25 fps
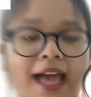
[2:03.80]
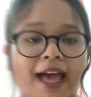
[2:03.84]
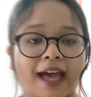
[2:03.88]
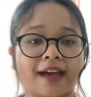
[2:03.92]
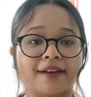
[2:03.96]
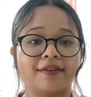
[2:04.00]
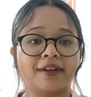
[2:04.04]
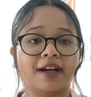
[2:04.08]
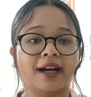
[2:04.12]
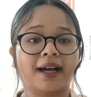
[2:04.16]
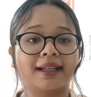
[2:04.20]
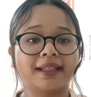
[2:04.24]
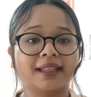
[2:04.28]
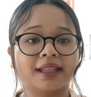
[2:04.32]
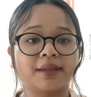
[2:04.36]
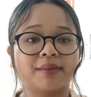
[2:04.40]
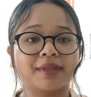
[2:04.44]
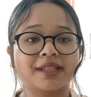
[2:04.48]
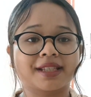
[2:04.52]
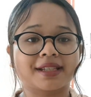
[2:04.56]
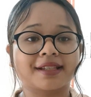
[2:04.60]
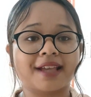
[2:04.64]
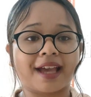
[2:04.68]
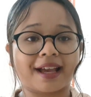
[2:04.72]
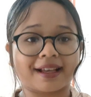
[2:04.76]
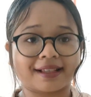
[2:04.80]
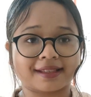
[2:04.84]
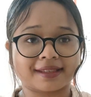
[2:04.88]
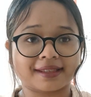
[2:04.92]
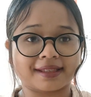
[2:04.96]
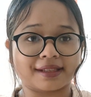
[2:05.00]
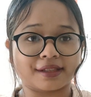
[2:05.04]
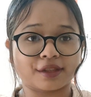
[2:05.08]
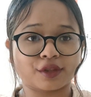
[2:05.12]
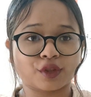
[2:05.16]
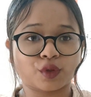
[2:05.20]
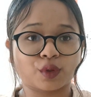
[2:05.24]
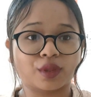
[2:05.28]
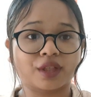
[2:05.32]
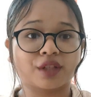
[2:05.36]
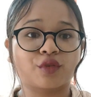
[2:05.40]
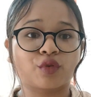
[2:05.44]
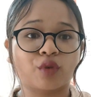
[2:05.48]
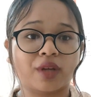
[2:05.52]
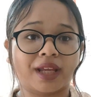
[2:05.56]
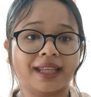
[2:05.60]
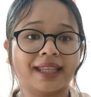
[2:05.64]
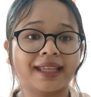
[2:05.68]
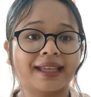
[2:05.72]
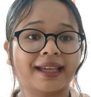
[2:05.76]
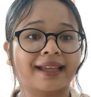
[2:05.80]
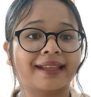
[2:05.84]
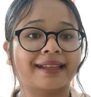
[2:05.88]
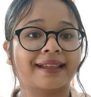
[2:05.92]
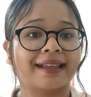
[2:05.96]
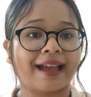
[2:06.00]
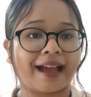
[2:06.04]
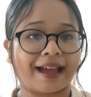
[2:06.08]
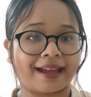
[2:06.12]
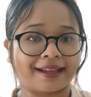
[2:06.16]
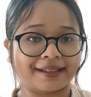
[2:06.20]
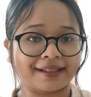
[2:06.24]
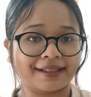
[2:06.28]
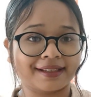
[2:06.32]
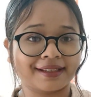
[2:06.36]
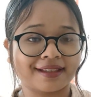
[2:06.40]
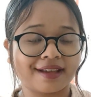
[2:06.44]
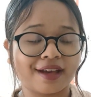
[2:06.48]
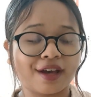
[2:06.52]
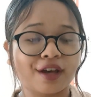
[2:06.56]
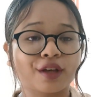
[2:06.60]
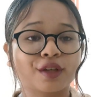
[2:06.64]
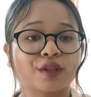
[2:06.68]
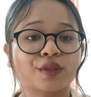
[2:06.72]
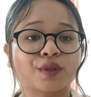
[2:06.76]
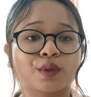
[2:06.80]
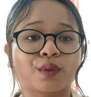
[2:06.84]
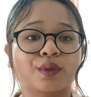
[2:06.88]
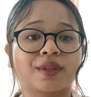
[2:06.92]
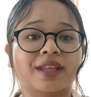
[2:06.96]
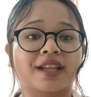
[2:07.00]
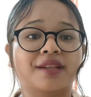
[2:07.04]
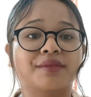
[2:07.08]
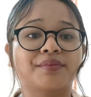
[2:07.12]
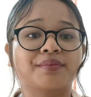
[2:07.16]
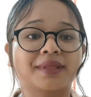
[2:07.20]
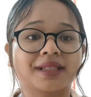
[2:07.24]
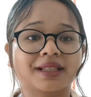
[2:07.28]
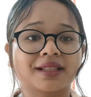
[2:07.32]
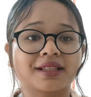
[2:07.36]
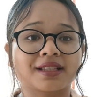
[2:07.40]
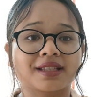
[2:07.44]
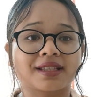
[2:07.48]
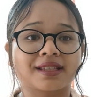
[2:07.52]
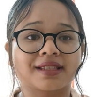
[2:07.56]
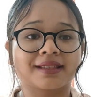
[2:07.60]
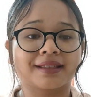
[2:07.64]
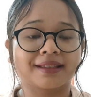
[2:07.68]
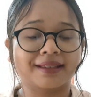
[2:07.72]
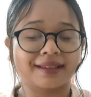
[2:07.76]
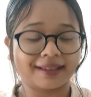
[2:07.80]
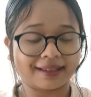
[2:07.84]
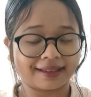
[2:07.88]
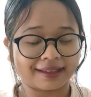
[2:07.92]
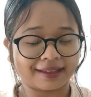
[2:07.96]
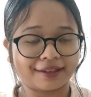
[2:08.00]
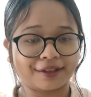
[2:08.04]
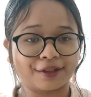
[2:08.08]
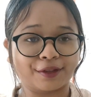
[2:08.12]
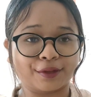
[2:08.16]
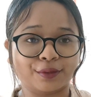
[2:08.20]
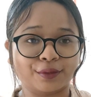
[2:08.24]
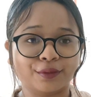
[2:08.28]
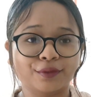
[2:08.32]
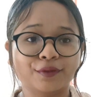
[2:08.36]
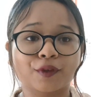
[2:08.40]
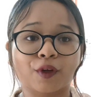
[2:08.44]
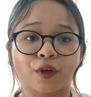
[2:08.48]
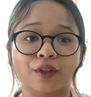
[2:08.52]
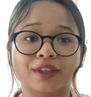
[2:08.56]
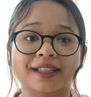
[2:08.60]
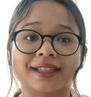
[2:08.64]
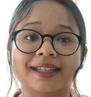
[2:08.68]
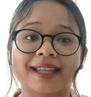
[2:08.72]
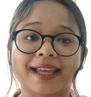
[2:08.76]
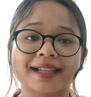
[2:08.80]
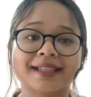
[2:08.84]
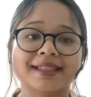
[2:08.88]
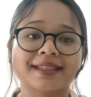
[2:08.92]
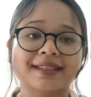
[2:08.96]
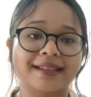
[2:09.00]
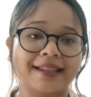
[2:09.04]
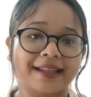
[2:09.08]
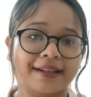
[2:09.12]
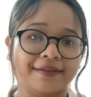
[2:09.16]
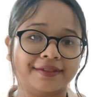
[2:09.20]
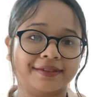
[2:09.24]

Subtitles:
Have unlimited access to the training and guidance so that build you for the next